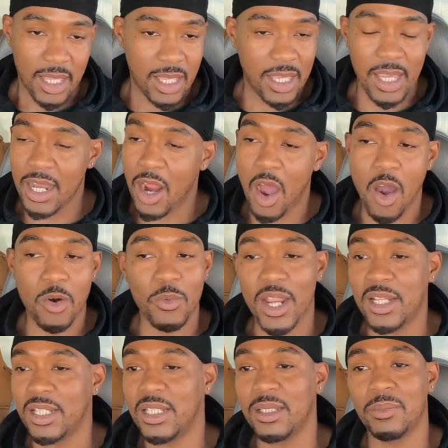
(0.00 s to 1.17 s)
He had
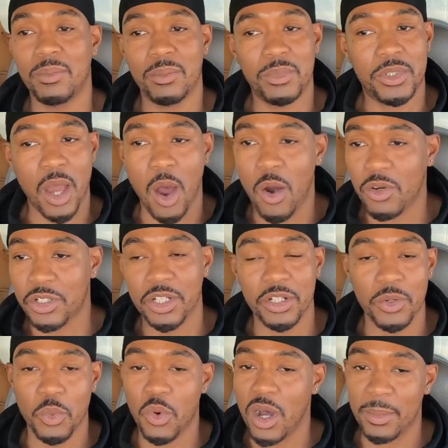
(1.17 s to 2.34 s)
already talked
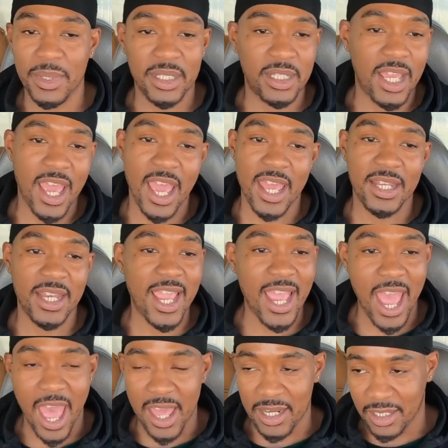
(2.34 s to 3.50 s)
to the woman and
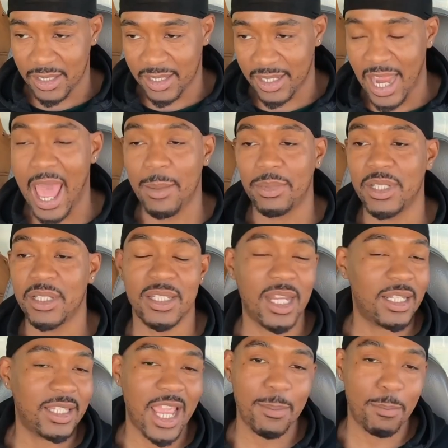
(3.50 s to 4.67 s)
they had established
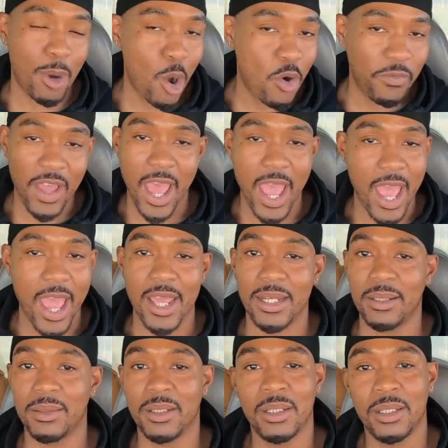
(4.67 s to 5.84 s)
that they both
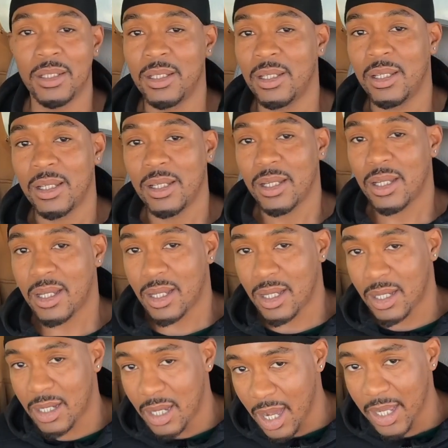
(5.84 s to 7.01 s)
had
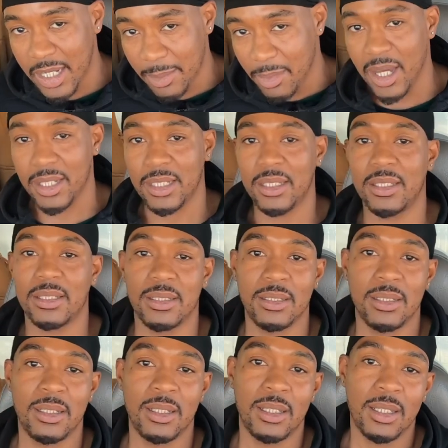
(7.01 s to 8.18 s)
cuddy buddies
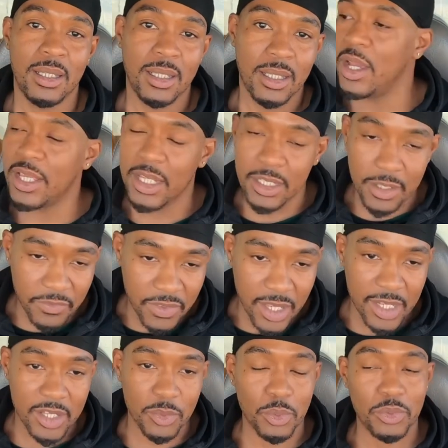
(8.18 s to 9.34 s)
or
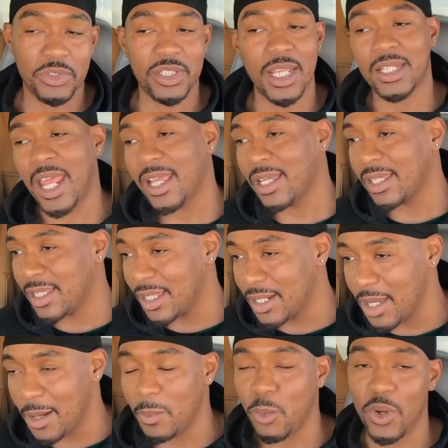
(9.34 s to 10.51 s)
individuals that they could
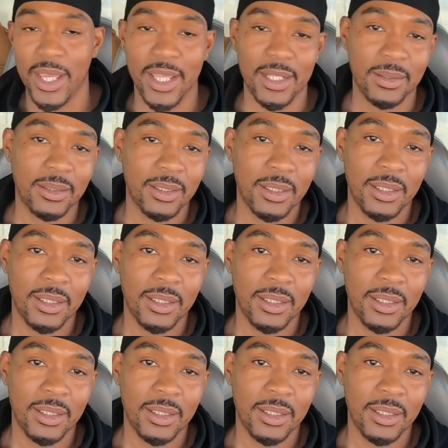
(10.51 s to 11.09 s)
get up with